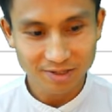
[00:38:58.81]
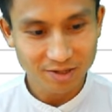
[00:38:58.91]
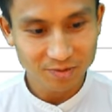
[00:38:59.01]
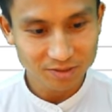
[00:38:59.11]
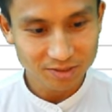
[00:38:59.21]

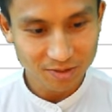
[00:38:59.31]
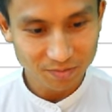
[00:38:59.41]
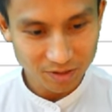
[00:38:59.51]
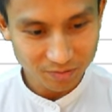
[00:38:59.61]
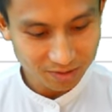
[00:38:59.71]
nearest 10
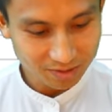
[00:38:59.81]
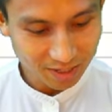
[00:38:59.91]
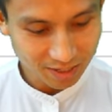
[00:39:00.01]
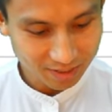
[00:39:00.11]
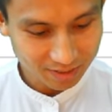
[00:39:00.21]
batteries
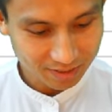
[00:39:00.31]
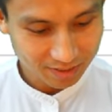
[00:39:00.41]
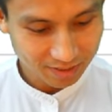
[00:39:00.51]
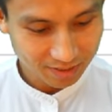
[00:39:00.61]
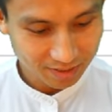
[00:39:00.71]
there.
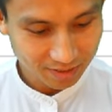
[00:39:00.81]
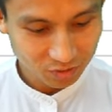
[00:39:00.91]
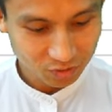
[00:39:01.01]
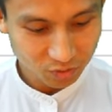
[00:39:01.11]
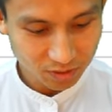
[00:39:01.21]

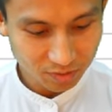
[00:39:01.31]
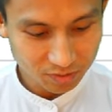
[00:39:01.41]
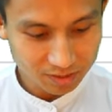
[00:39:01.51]
So nearest